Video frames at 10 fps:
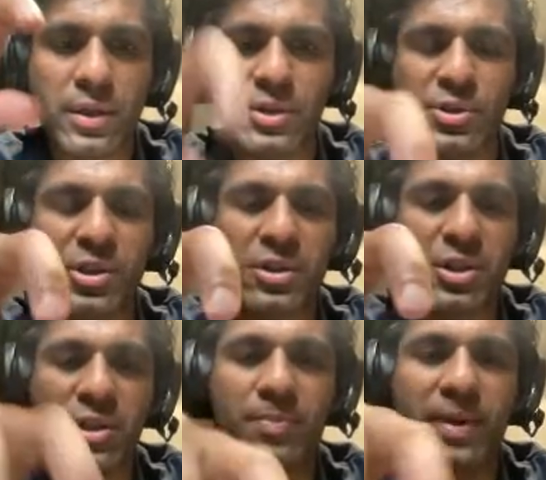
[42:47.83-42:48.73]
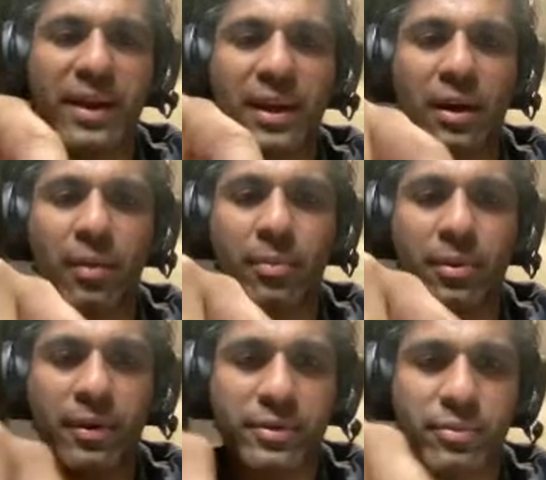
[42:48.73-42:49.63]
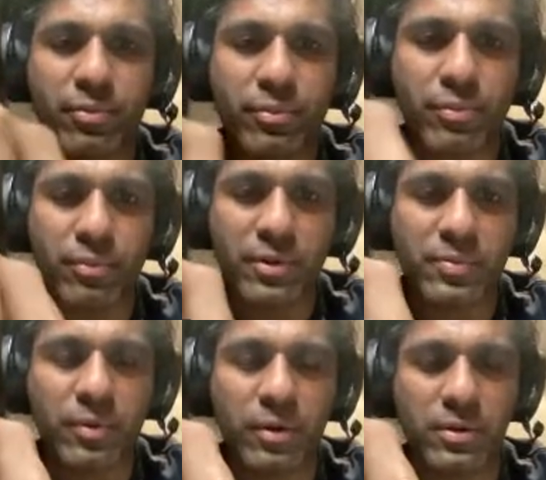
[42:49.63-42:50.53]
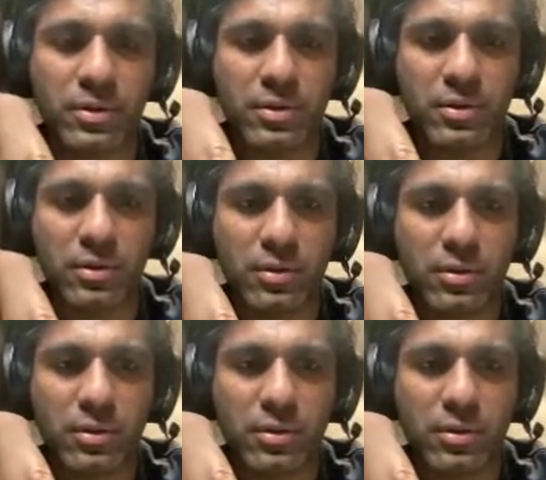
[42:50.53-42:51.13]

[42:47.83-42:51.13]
is just picking up this response,